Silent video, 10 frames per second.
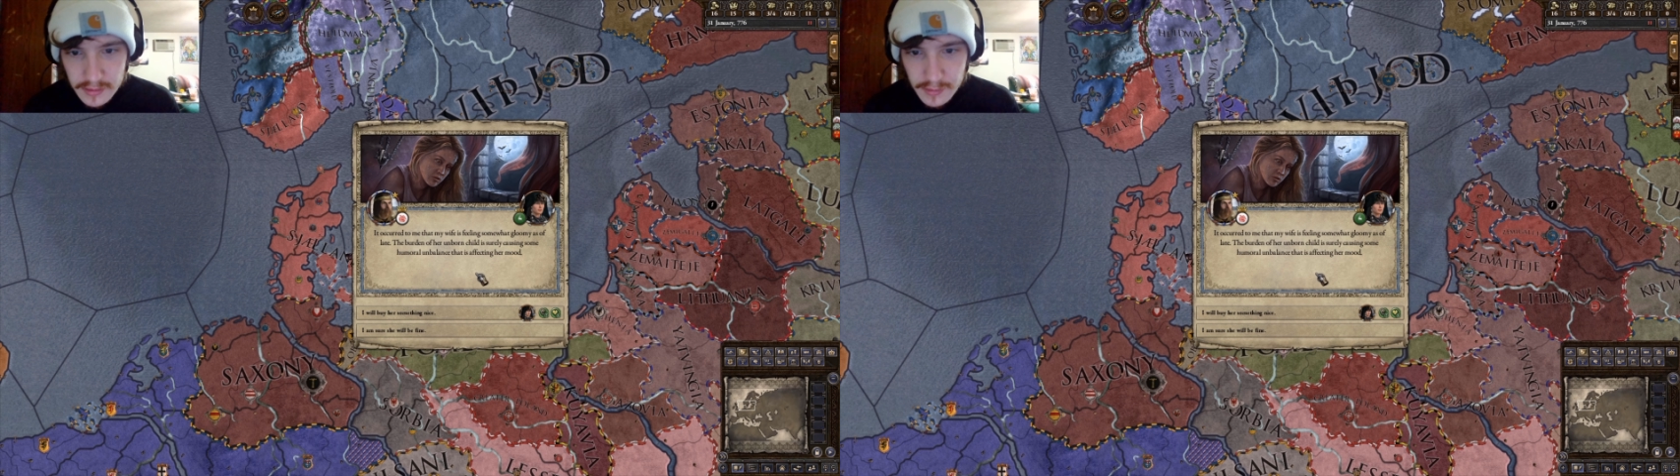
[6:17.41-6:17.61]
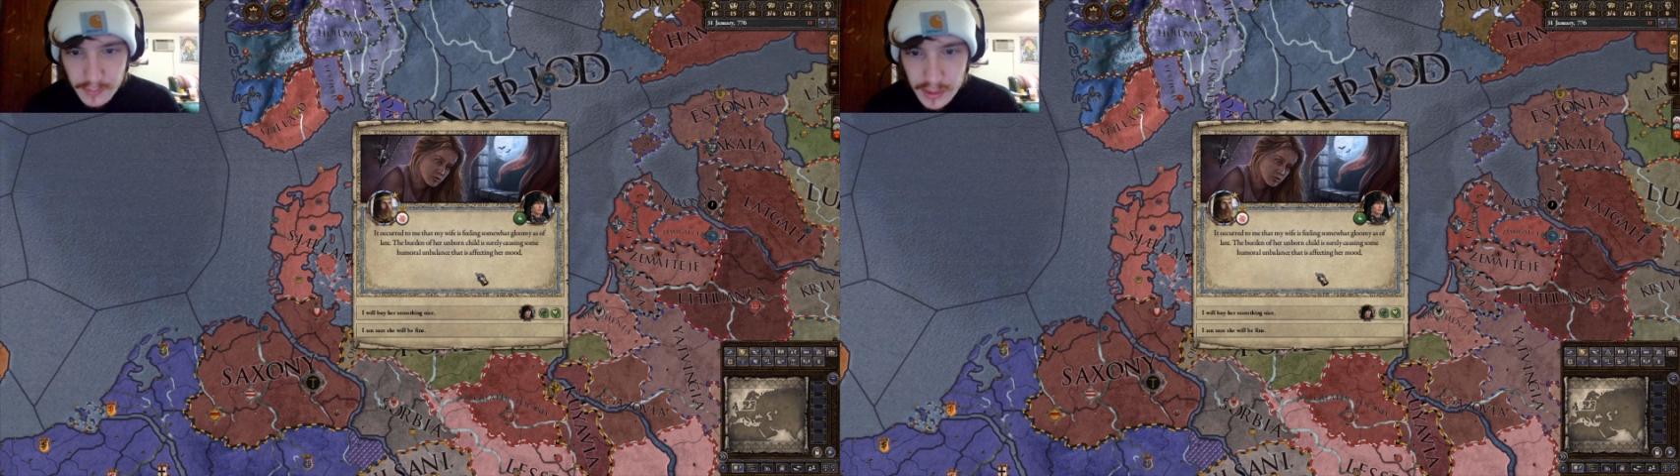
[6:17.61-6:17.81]

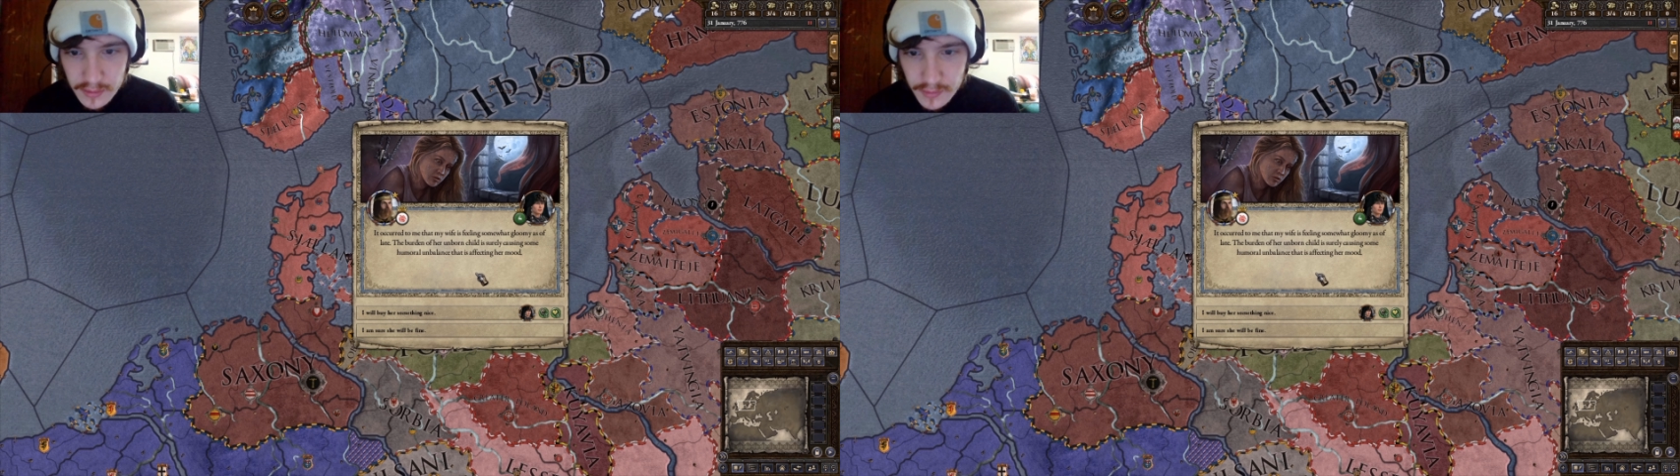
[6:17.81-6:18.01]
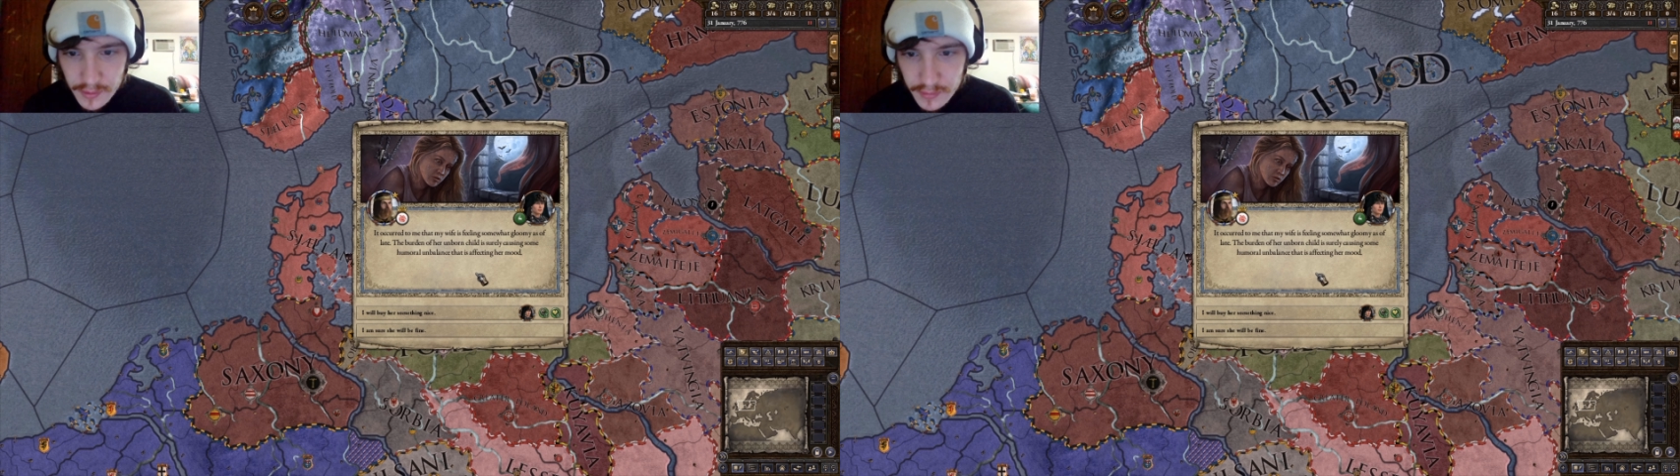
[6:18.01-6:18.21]
The burden
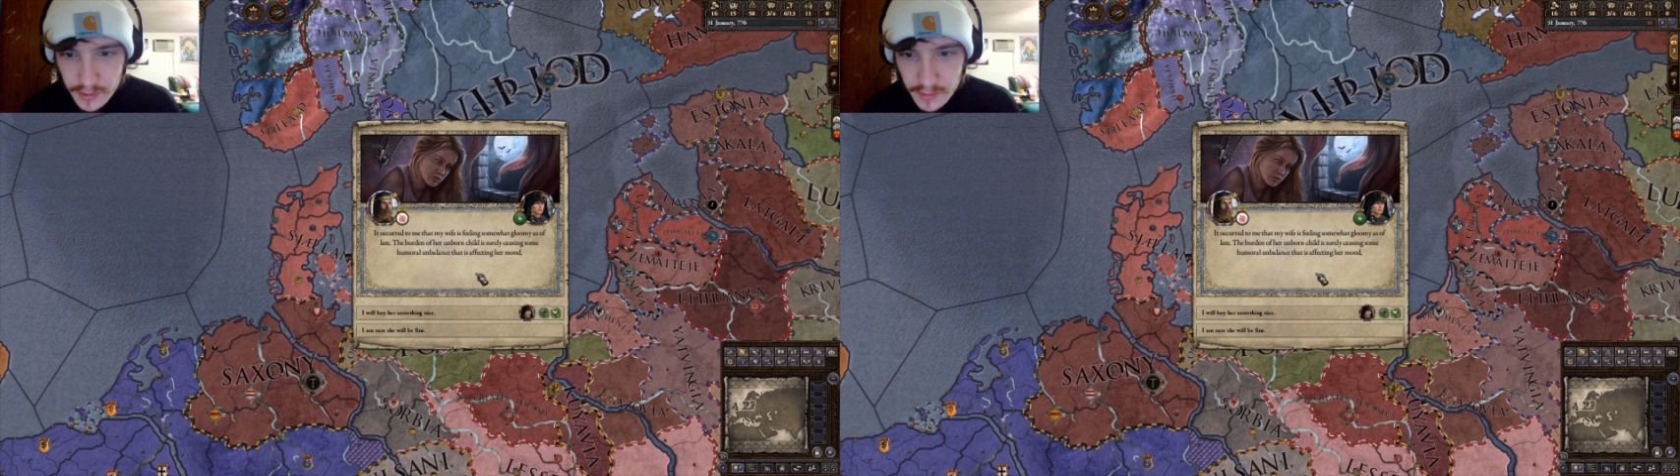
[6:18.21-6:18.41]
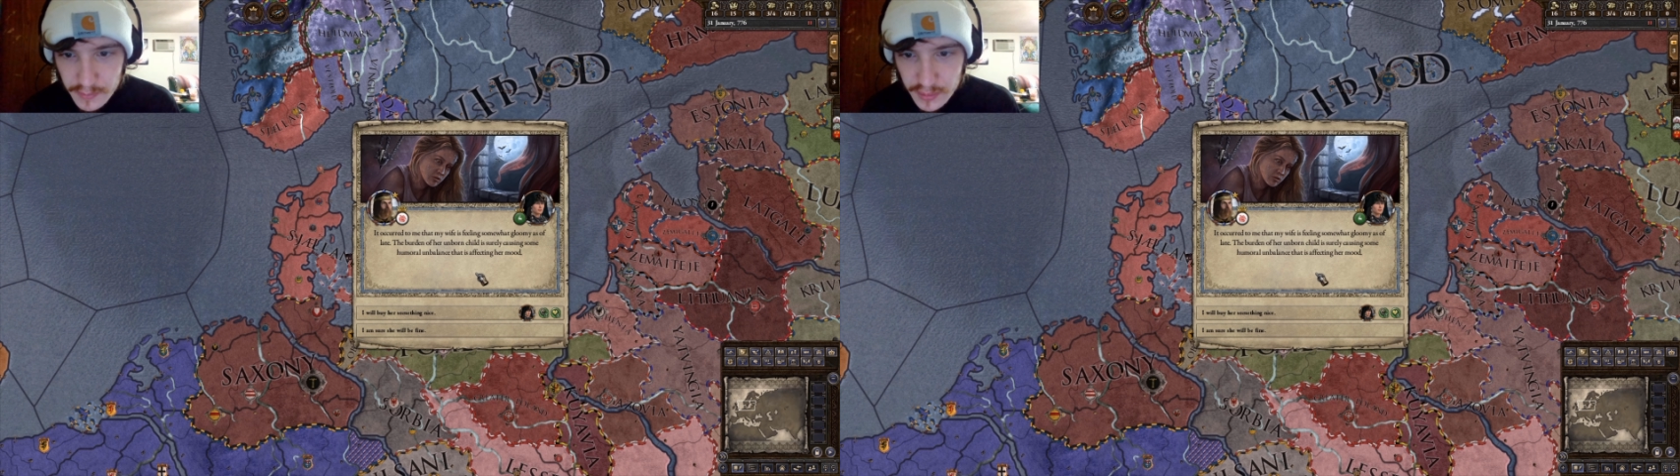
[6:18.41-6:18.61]
of her
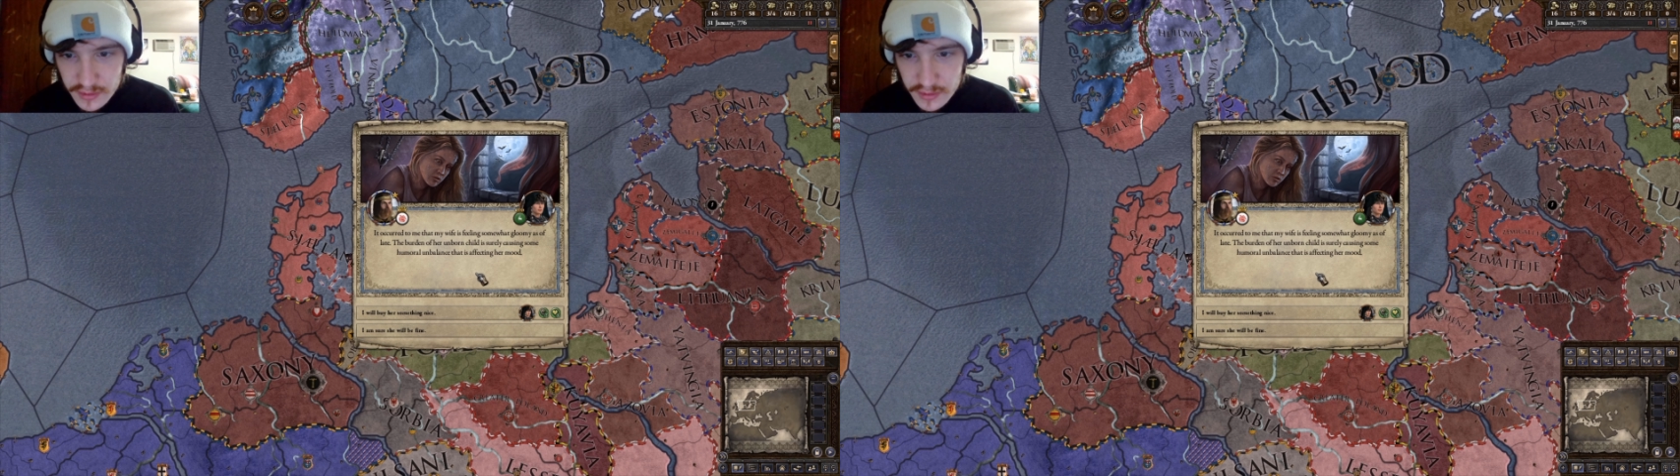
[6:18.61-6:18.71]
unborn